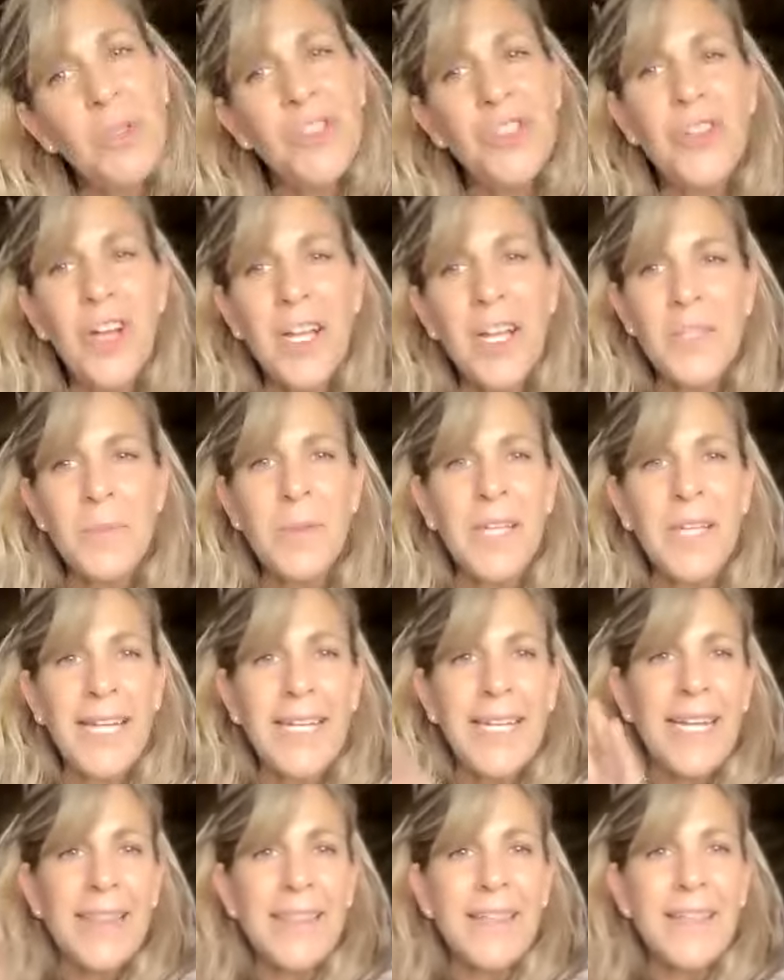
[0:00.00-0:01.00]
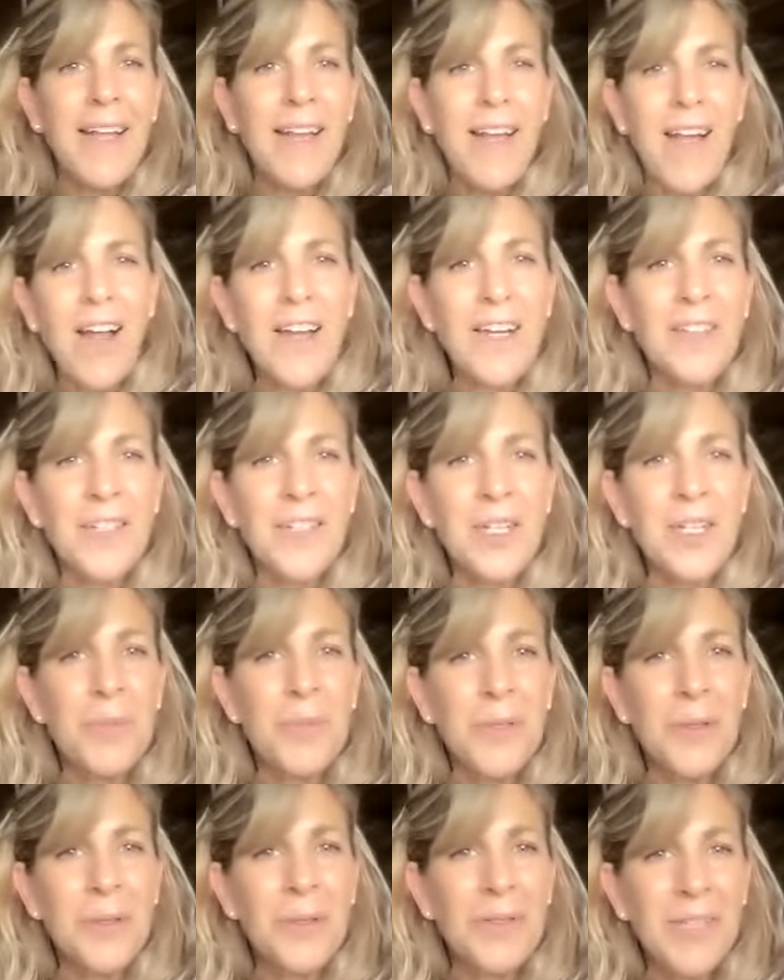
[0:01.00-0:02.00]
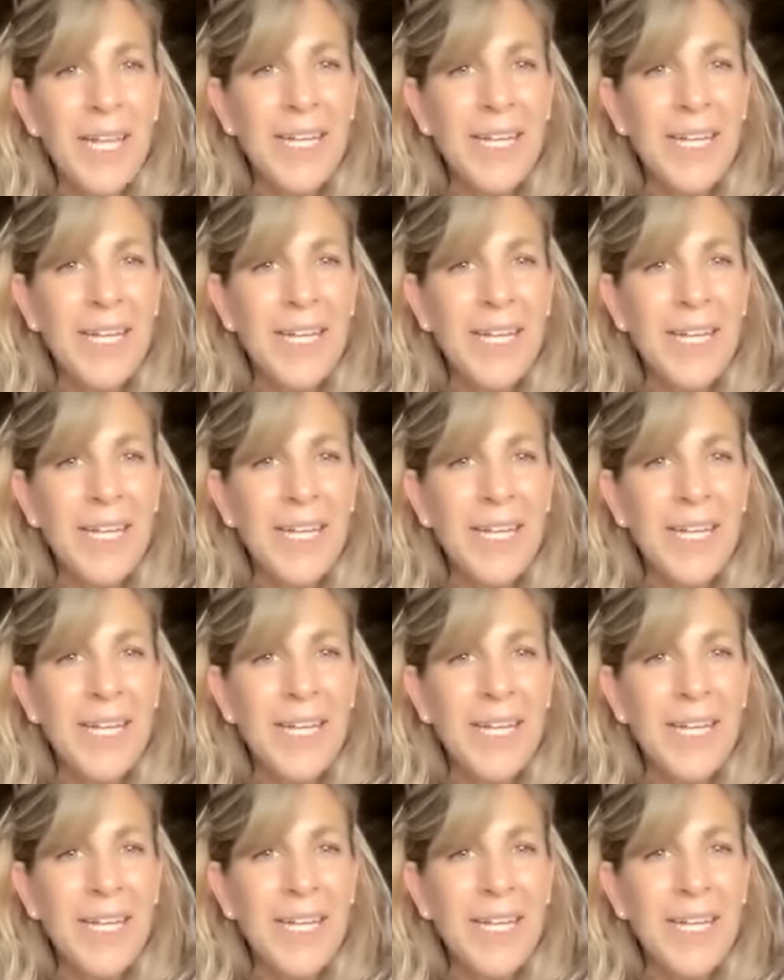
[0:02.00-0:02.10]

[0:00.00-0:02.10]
Wasn't your husband like on the computer?